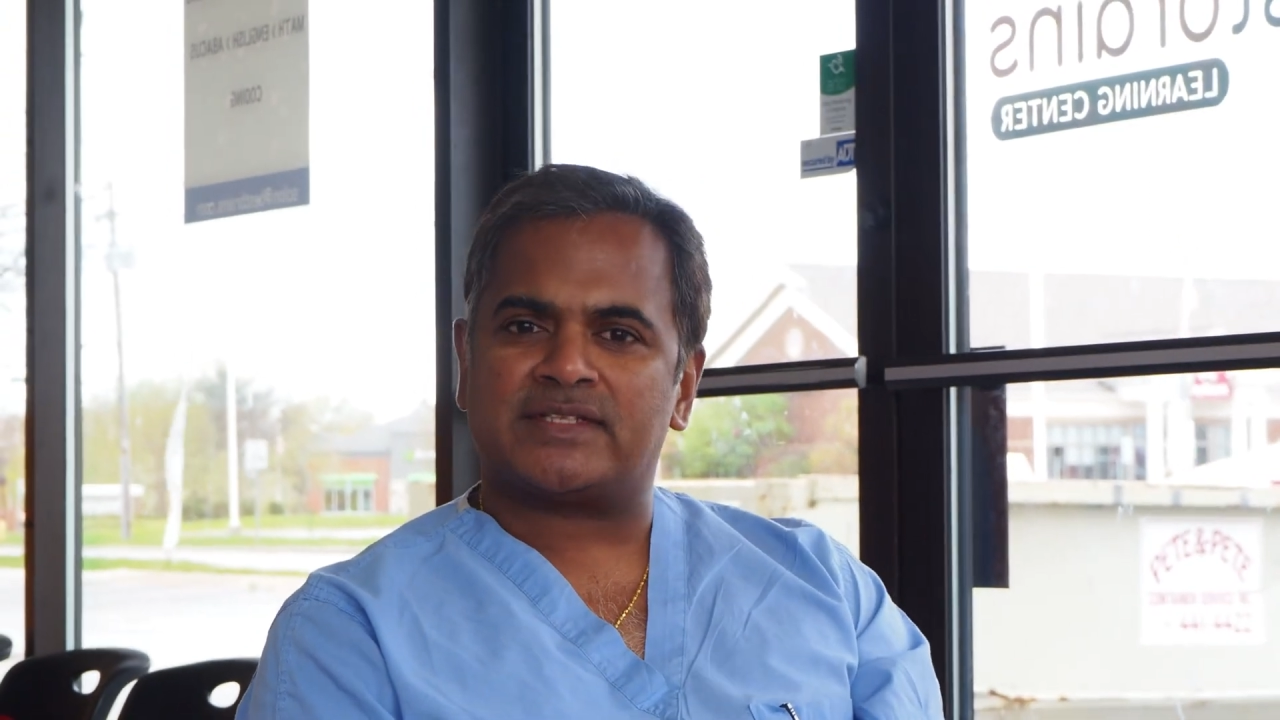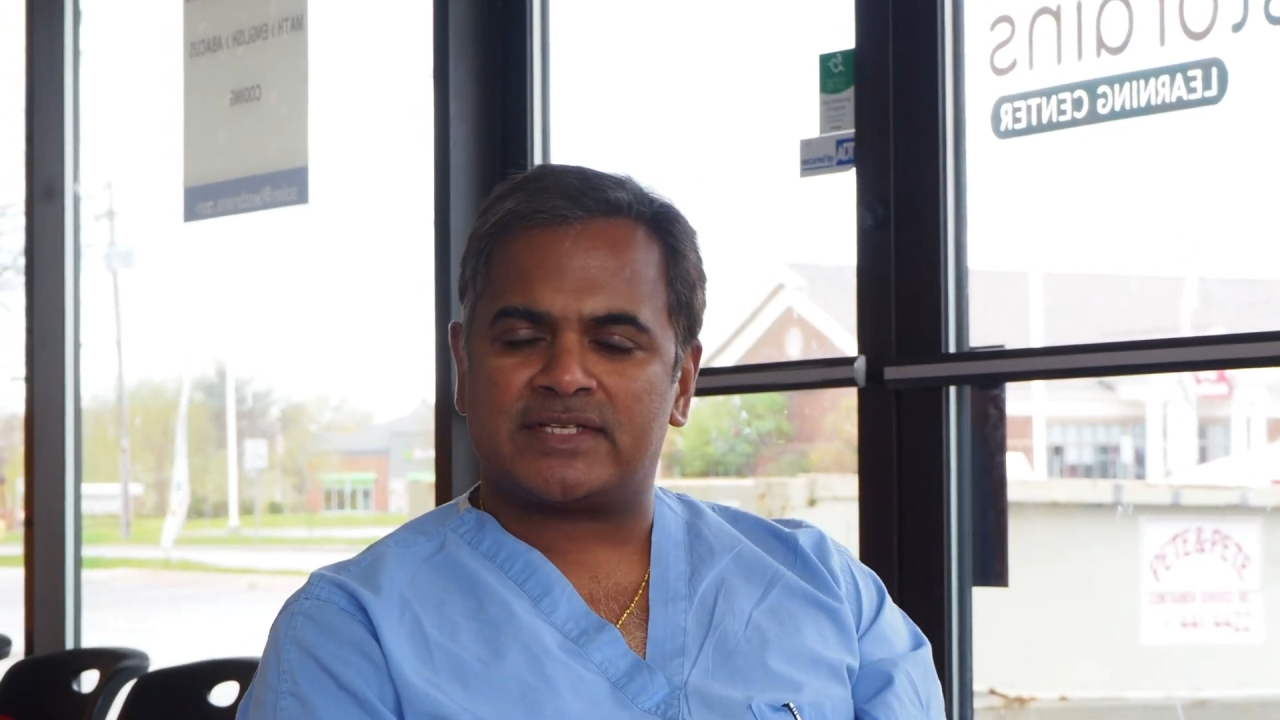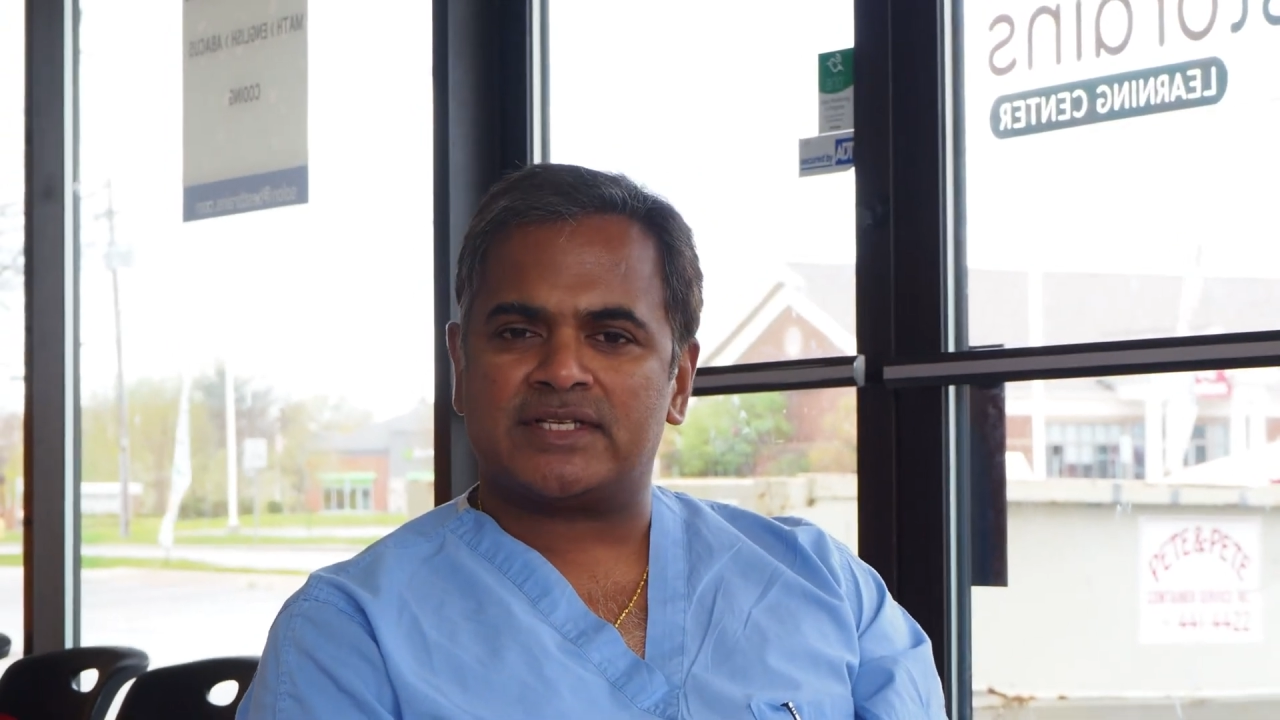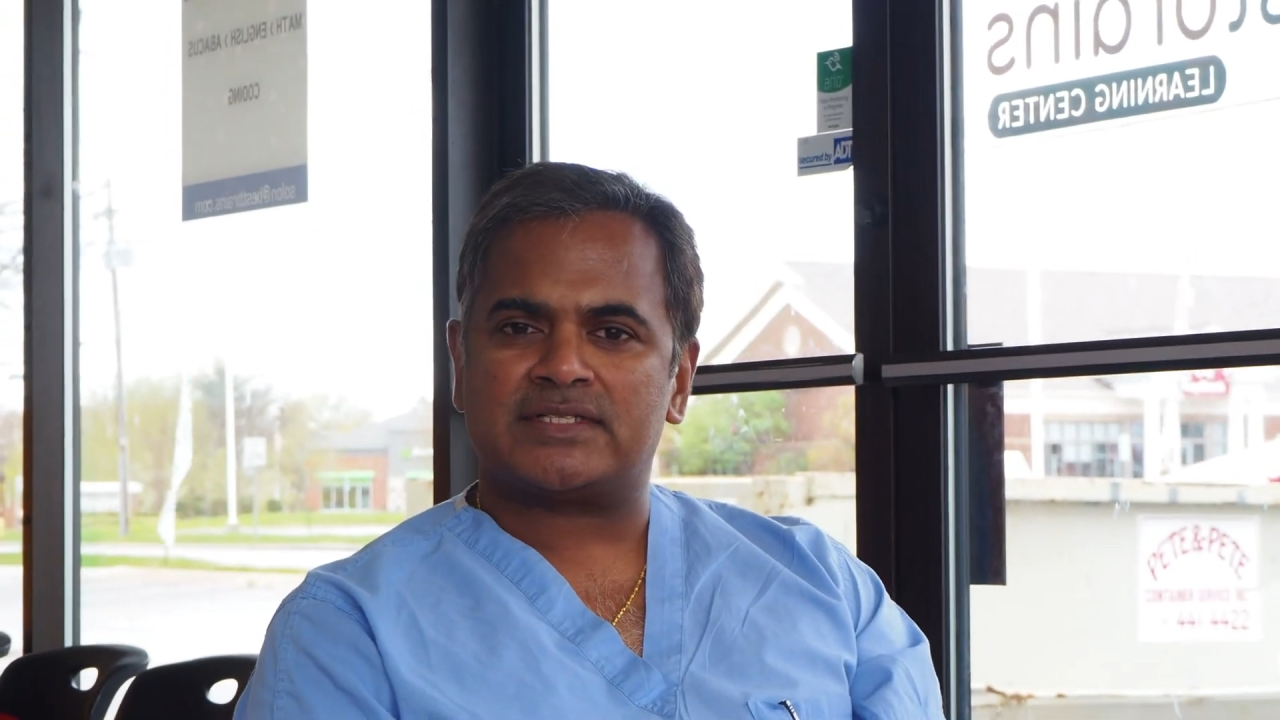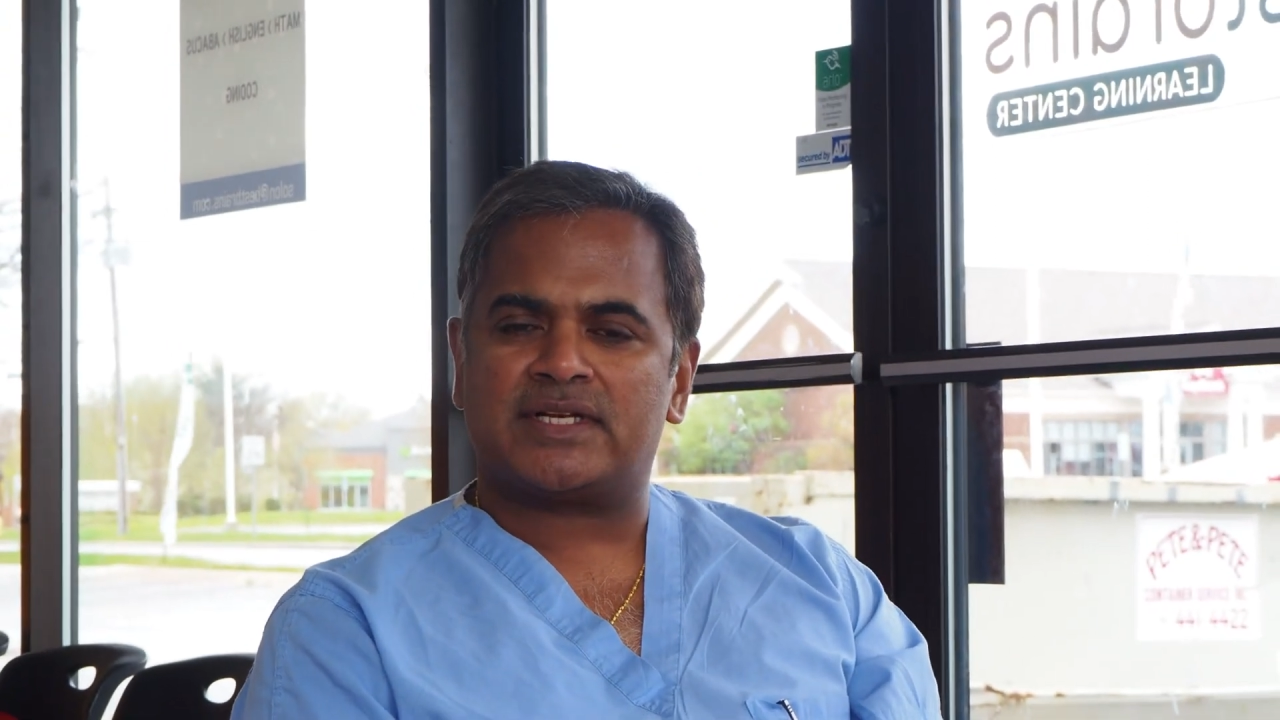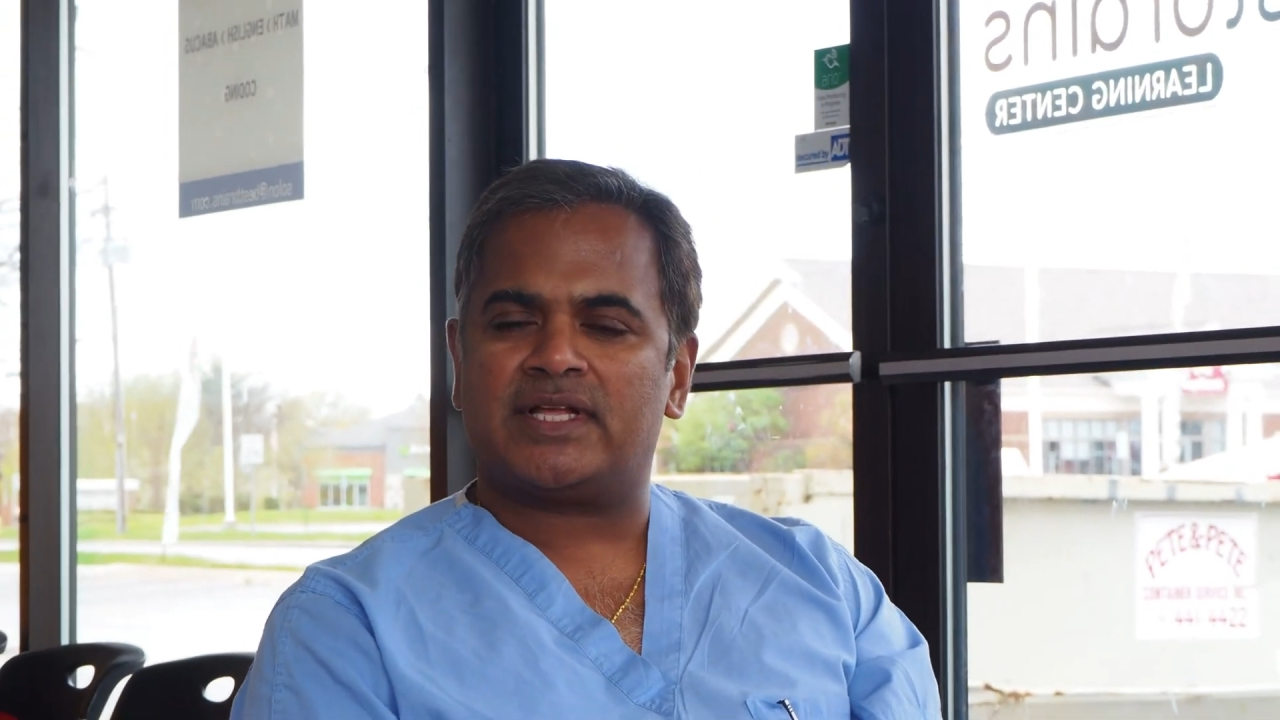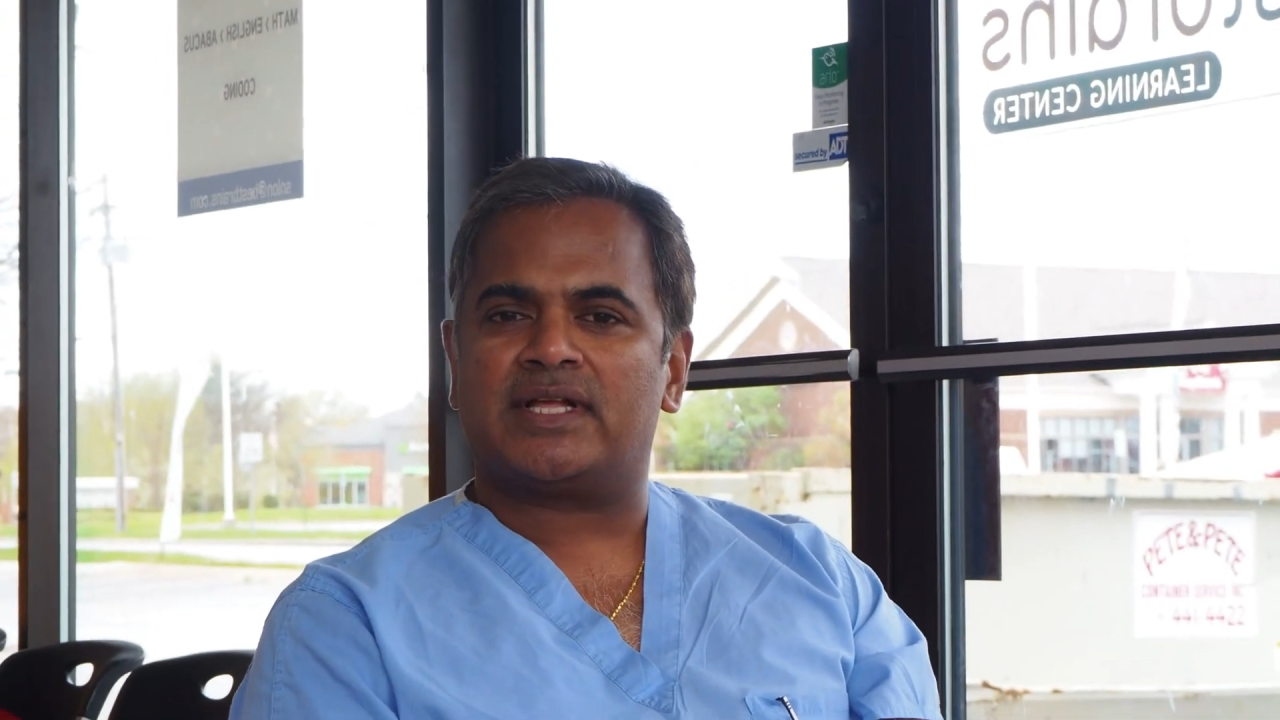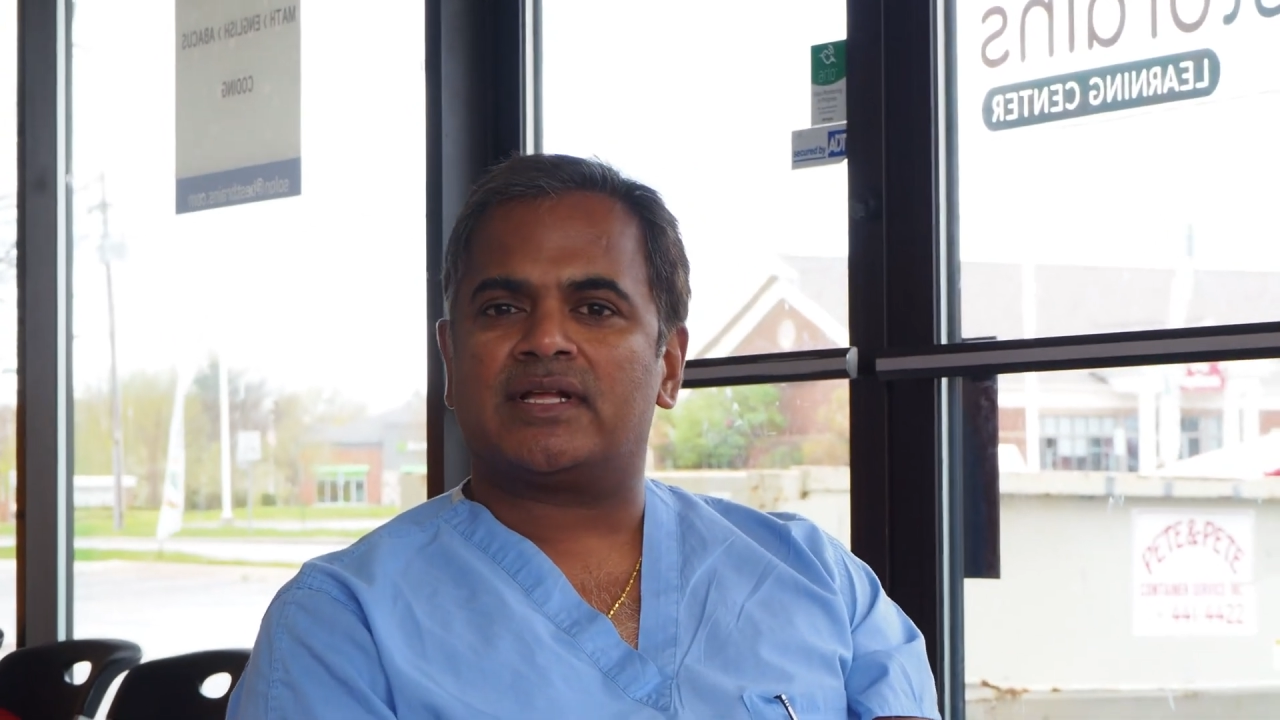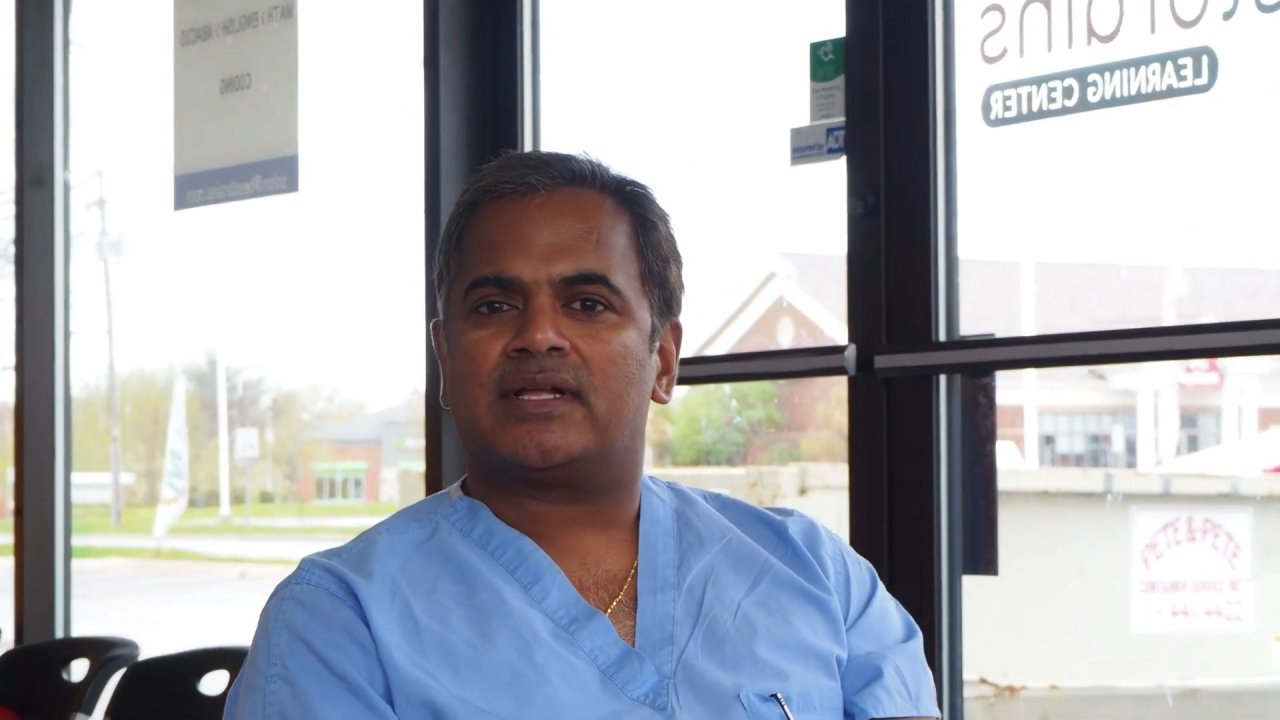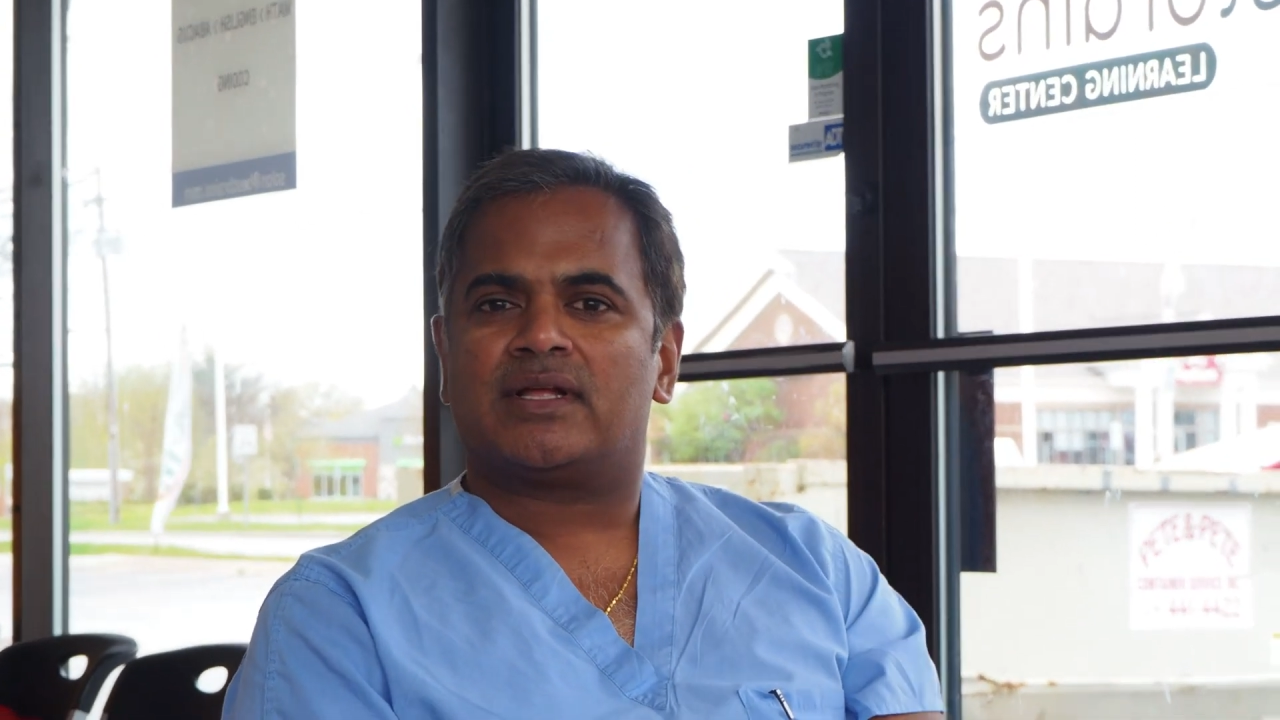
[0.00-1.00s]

surgery,